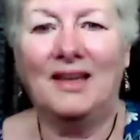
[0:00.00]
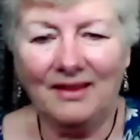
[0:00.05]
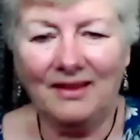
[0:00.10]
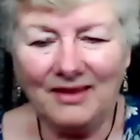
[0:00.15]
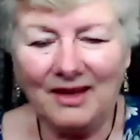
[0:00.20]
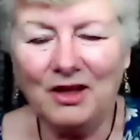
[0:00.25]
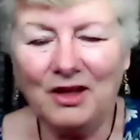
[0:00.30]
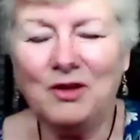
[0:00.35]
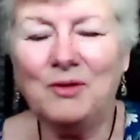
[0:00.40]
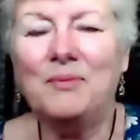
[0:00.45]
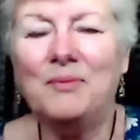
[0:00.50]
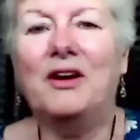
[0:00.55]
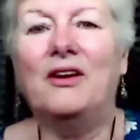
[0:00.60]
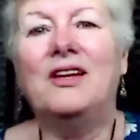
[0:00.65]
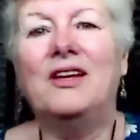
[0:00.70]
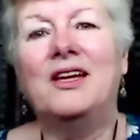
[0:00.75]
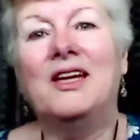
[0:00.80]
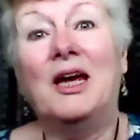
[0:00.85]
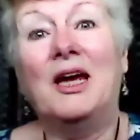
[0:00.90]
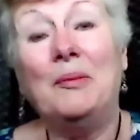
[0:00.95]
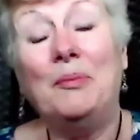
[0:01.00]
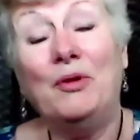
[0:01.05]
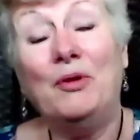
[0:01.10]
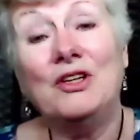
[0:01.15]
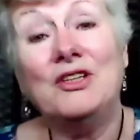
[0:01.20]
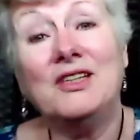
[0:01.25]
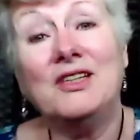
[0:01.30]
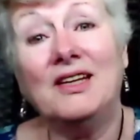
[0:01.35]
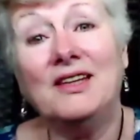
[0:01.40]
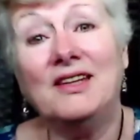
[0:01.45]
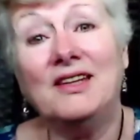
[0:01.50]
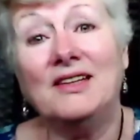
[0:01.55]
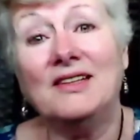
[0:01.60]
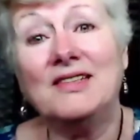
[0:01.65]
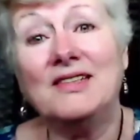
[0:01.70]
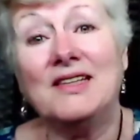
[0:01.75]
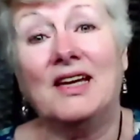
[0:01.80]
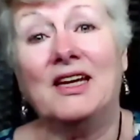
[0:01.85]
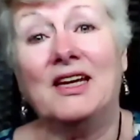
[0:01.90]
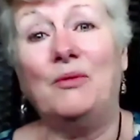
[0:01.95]
Thank you, Marilyn. I appreciate
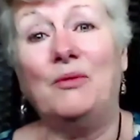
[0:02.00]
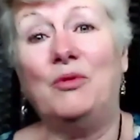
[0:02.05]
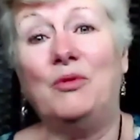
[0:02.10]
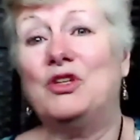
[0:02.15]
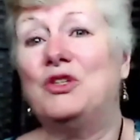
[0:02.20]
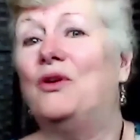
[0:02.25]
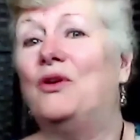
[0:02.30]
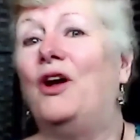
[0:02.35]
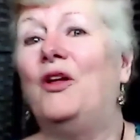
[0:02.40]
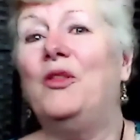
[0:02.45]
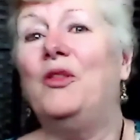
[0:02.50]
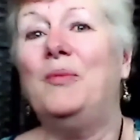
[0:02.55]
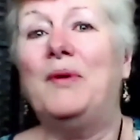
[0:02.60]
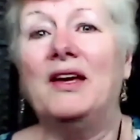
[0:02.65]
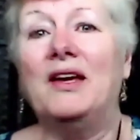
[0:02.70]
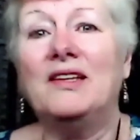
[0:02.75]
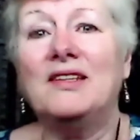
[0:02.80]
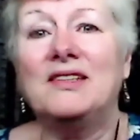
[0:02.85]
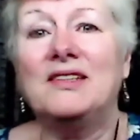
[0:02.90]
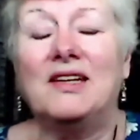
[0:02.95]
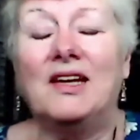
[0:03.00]
this, and I wish you all the best.